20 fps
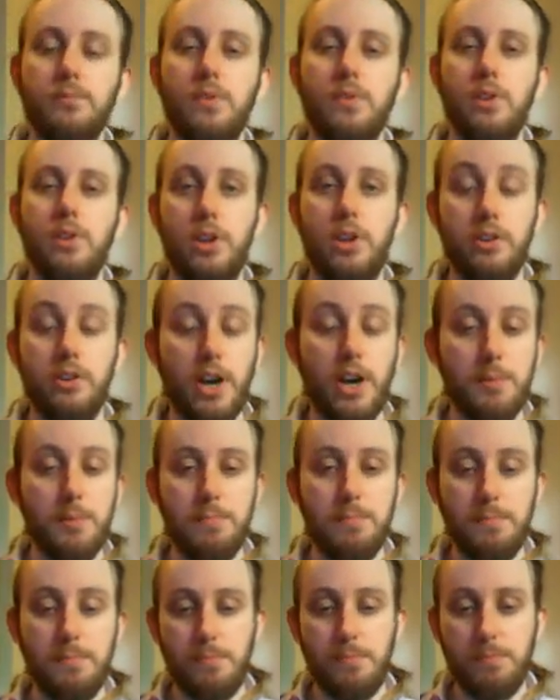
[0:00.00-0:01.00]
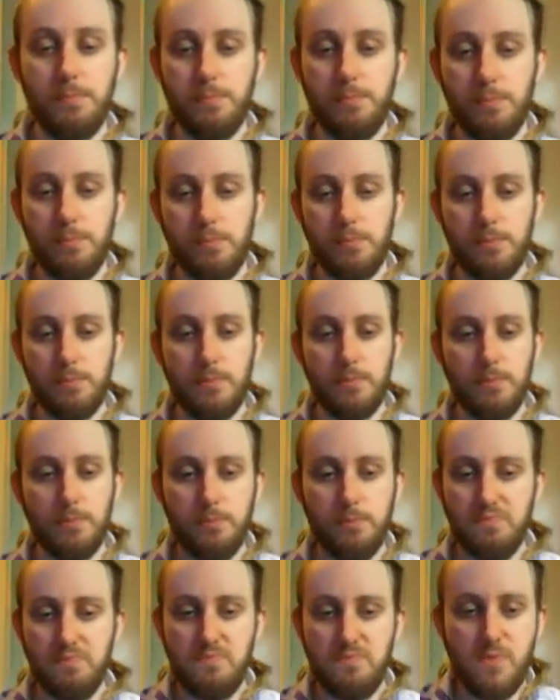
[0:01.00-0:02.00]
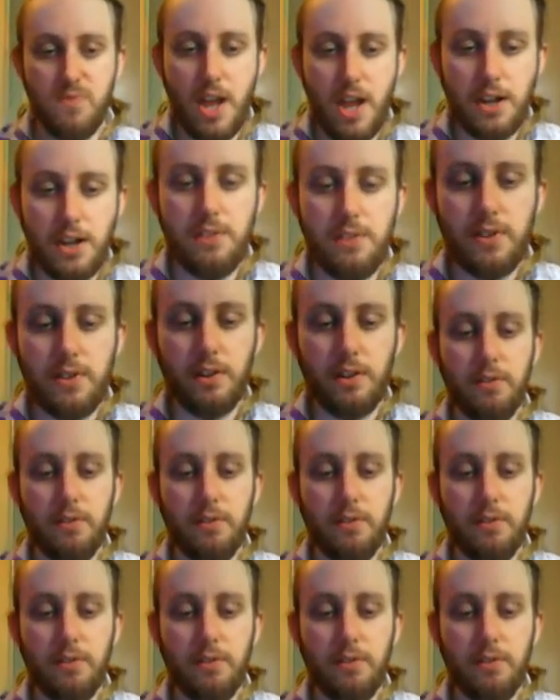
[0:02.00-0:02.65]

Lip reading: You can type anything,